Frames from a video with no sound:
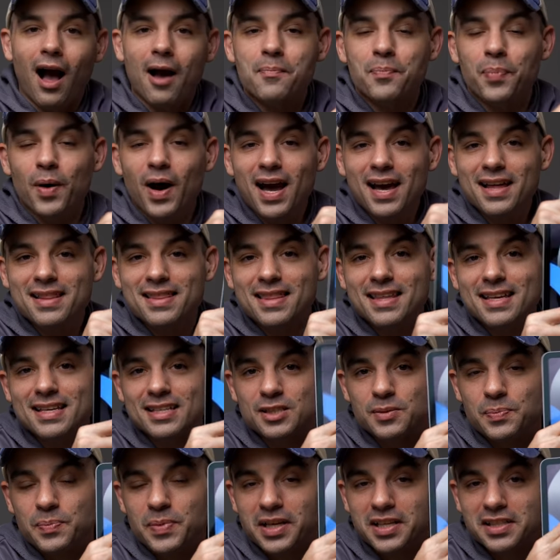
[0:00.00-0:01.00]
I buy
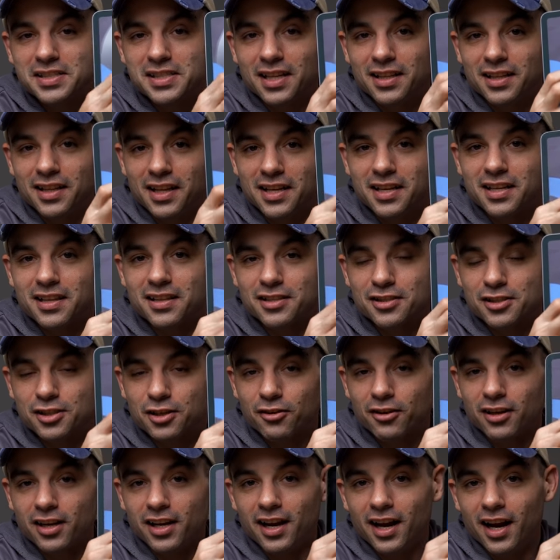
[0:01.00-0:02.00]
this because I like the
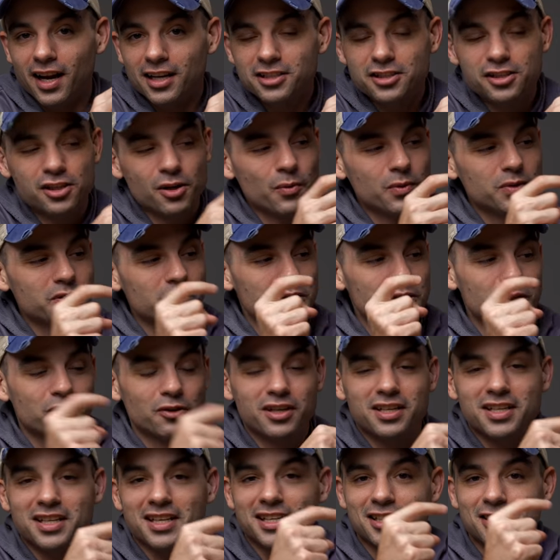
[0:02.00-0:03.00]
screen. I just don't want the
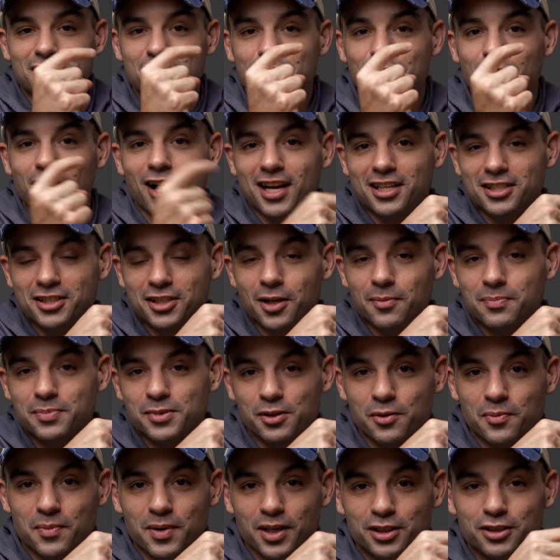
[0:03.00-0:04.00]
screen to get scratched up
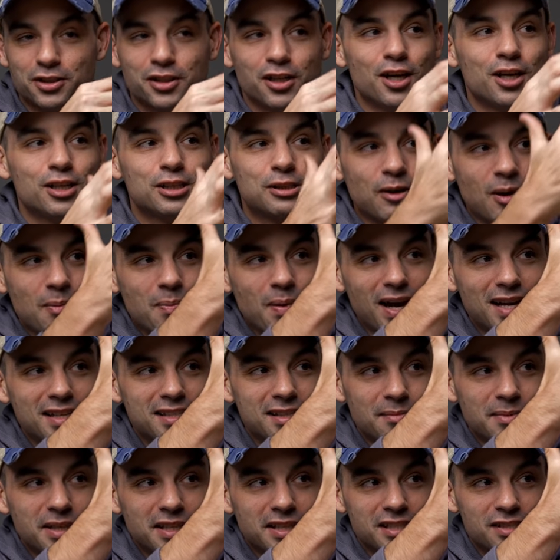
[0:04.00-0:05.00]
so much. So I buy
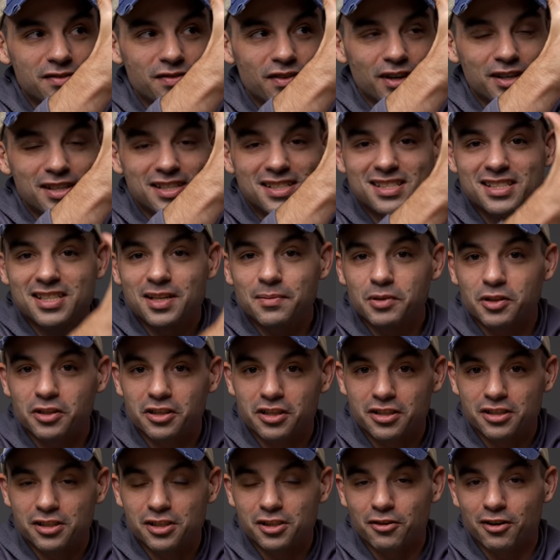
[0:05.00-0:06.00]
something that's very similar
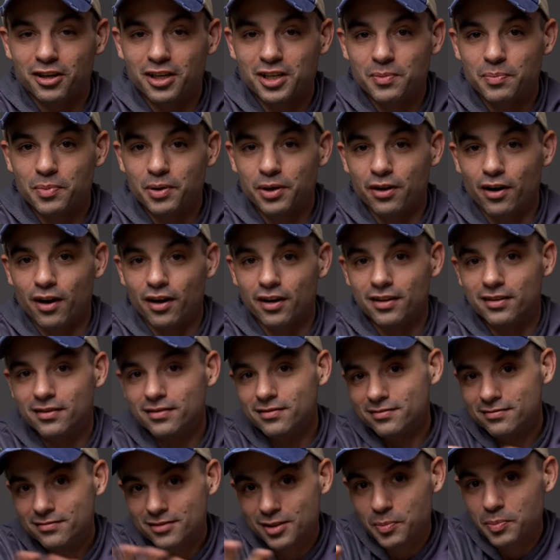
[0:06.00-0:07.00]
to the screen to put on it
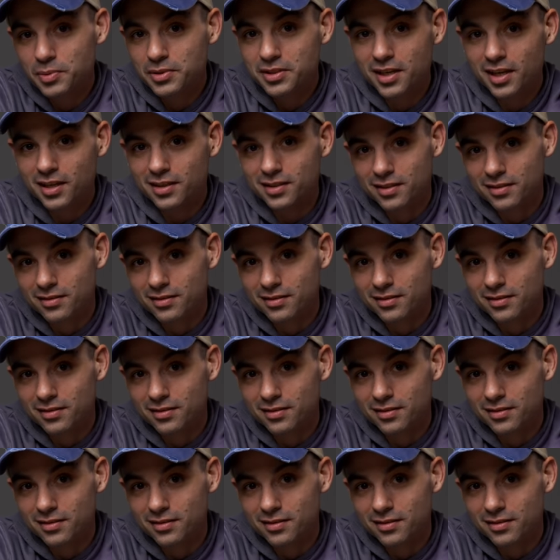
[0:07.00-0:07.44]
to protect